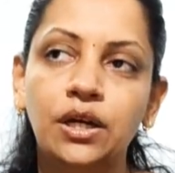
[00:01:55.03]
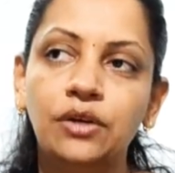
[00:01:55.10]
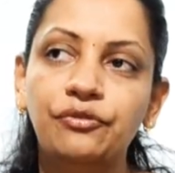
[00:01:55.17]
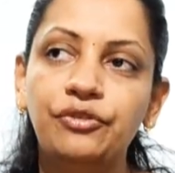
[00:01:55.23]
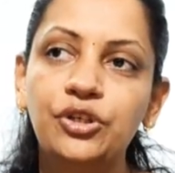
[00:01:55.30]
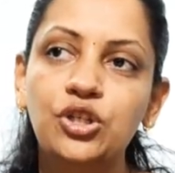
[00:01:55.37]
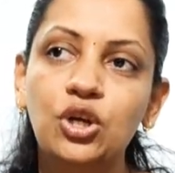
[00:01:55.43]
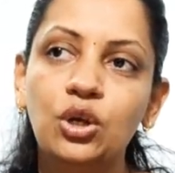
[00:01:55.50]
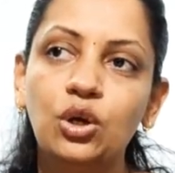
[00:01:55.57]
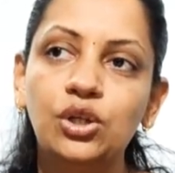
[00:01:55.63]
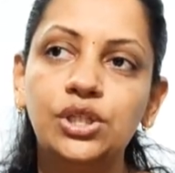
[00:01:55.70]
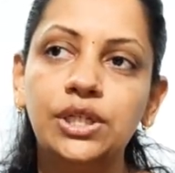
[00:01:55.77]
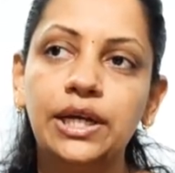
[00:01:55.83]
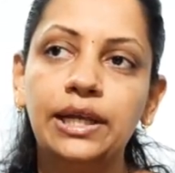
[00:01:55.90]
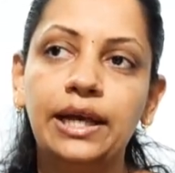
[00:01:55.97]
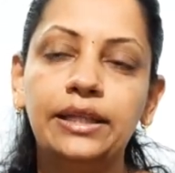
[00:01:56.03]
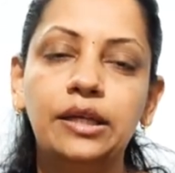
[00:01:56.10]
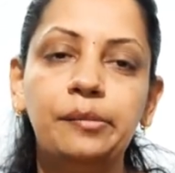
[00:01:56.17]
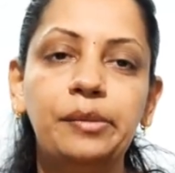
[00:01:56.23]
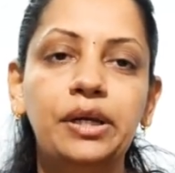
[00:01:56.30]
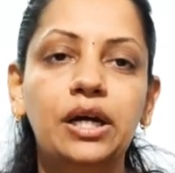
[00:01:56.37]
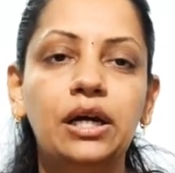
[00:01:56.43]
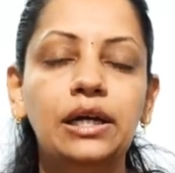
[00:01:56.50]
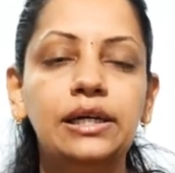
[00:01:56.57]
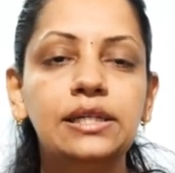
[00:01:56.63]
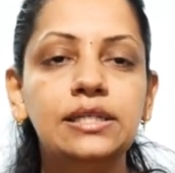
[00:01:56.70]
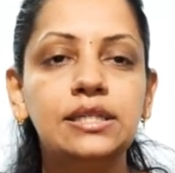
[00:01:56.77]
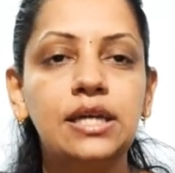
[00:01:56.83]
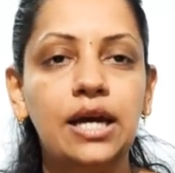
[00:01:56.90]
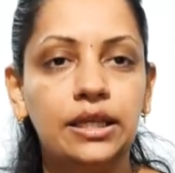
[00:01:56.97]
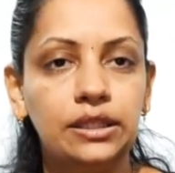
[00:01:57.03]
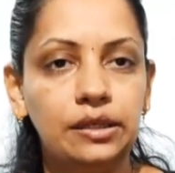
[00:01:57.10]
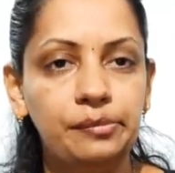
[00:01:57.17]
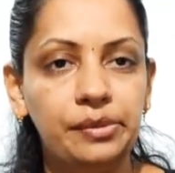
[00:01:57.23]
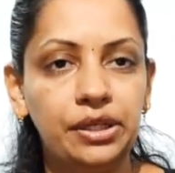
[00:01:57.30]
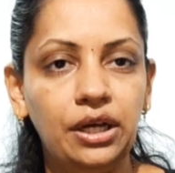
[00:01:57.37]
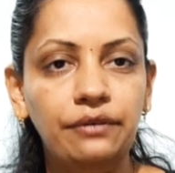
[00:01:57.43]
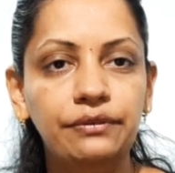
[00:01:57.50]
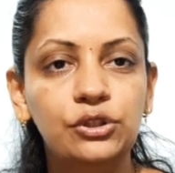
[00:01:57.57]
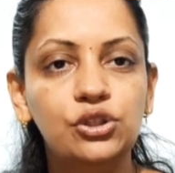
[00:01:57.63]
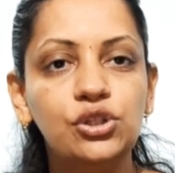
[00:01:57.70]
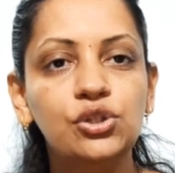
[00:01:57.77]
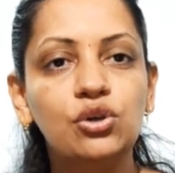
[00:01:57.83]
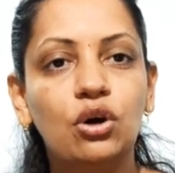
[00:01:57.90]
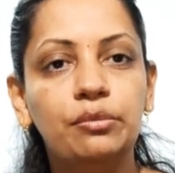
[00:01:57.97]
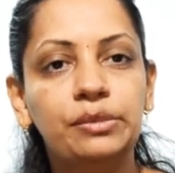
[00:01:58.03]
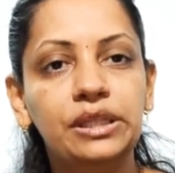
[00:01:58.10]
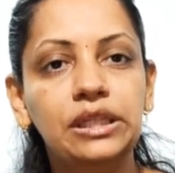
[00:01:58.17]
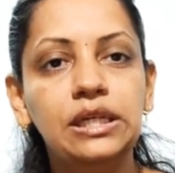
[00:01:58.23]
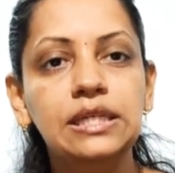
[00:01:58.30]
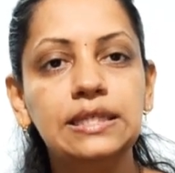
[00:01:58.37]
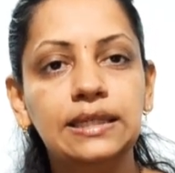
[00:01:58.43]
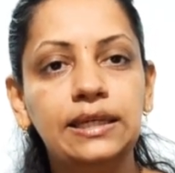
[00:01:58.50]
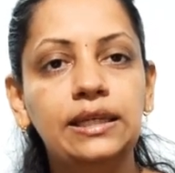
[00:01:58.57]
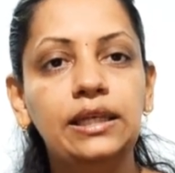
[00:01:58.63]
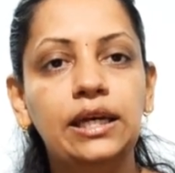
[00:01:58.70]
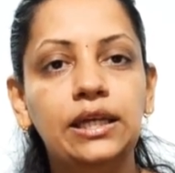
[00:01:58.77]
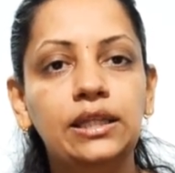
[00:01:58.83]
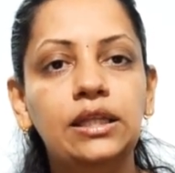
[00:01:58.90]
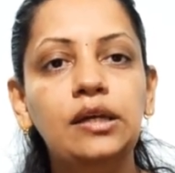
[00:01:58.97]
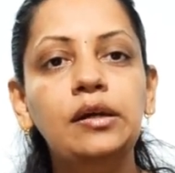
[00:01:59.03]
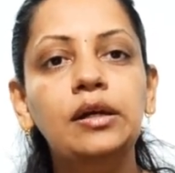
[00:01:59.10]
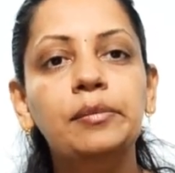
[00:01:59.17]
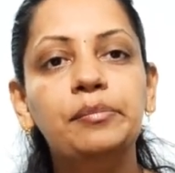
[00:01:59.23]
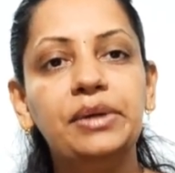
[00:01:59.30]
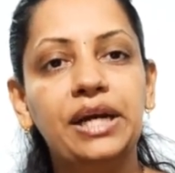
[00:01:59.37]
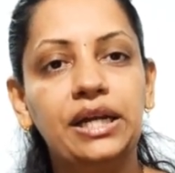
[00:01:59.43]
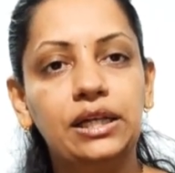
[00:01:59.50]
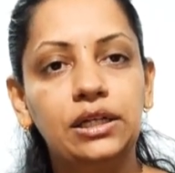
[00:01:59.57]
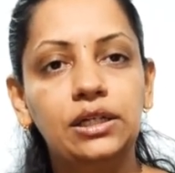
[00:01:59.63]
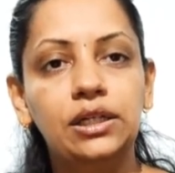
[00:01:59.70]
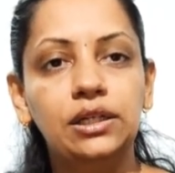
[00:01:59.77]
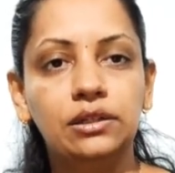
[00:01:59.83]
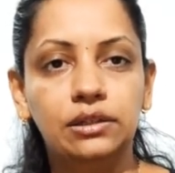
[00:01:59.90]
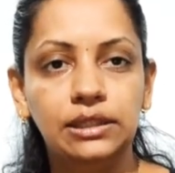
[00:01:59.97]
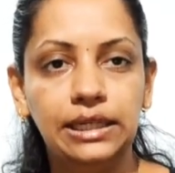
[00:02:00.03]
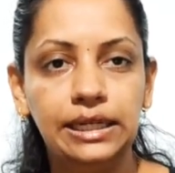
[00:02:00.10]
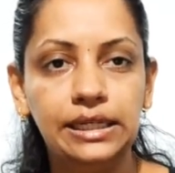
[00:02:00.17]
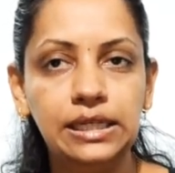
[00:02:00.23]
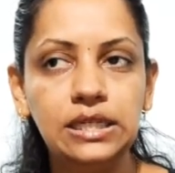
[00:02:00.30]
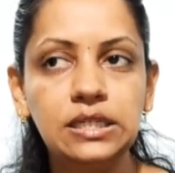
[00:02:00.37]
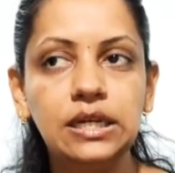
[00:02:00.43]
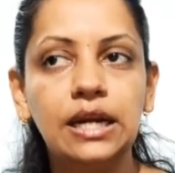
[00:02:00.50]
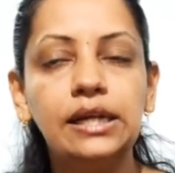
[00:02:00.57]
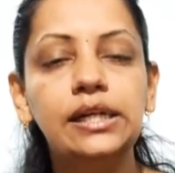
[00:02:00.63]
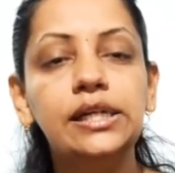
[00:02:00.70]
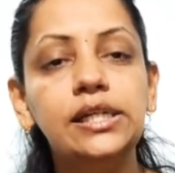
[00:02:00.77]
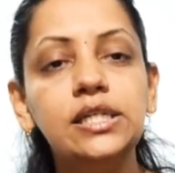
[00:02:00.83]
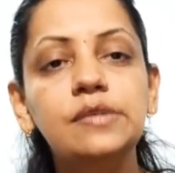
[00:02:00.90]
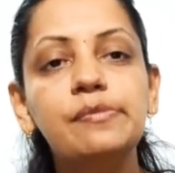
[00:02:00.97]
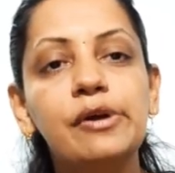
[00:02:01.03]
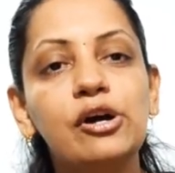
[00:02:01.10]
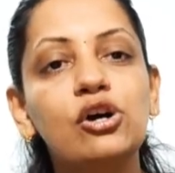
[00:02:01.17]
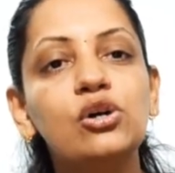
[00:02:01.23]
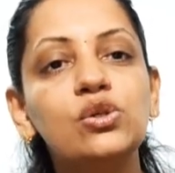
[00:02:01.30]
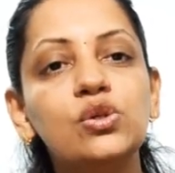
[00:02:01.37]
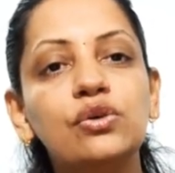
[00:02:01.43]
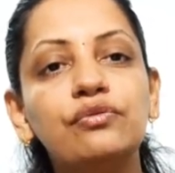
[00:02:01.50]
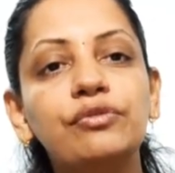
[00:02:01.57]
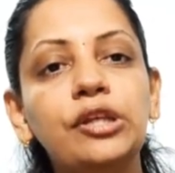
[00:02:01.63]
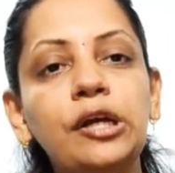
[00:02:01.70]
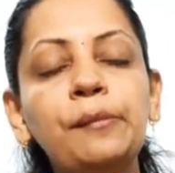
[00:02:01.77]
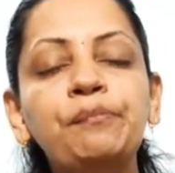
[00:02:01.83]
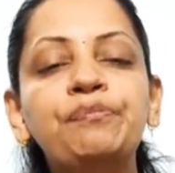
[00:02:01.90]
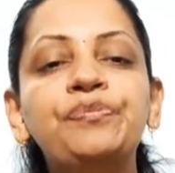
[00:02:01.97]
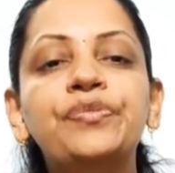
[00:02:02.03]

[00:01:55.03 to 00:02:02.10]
Physiological anemia is the anemia which is commonly seen in the pregnant ladies, and it is because of the